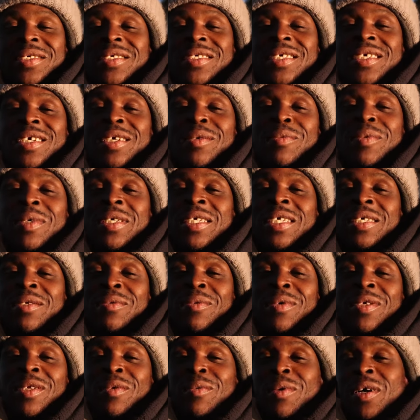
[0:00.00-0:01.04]
See, really,
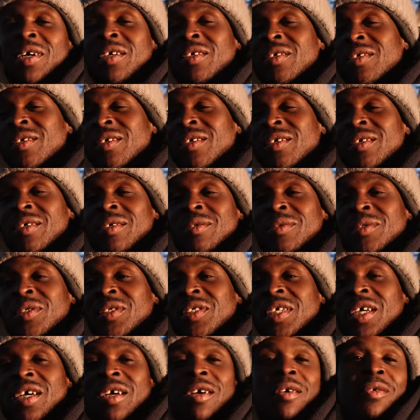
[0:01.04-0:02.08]
really right here on the
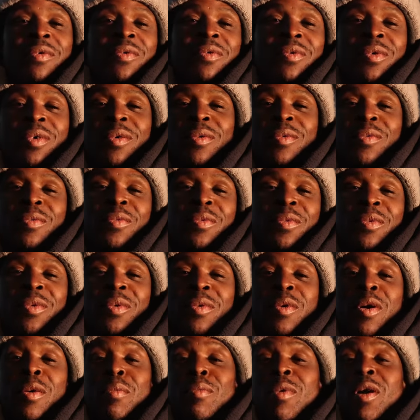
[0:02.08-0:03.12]
side, you
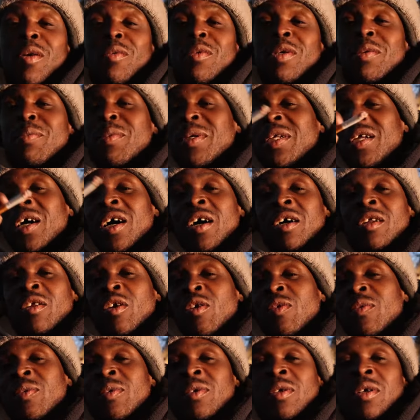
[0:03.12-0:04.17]
know. But we've been all
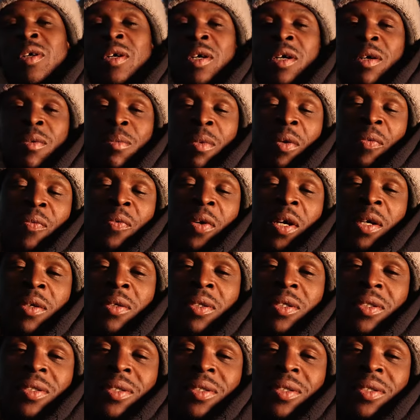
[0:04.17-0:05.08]
over, my you look, family.